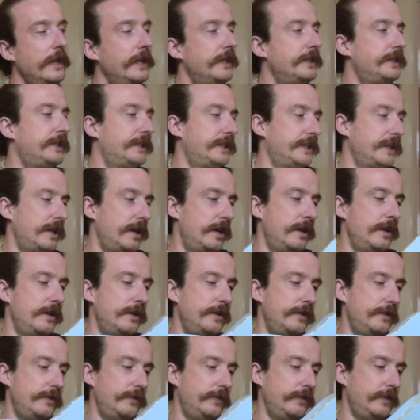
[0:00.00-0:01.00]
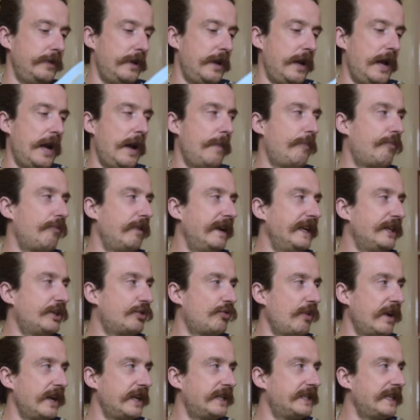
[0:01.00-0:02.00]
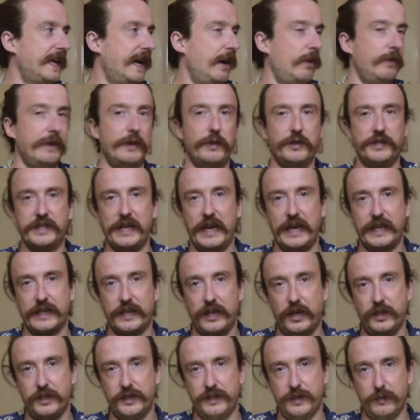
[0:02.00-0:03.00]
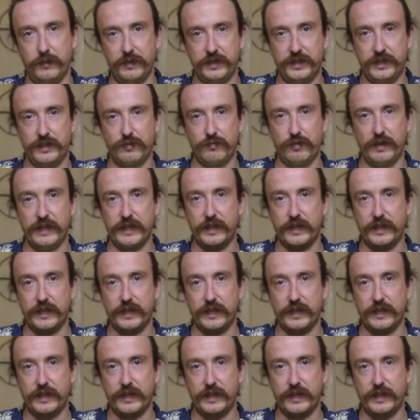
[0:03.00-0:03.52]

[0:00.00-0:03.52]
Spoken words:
So, pretty tricked out little Telecaster, which is really